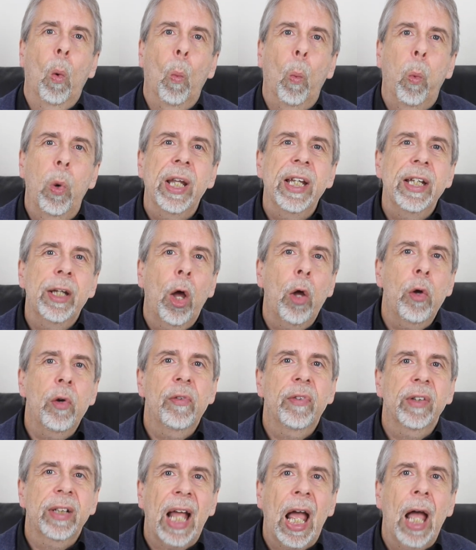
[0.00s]
We
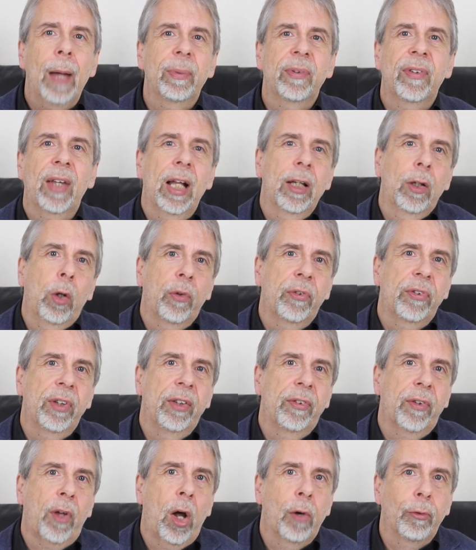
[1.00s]
know that habitat losses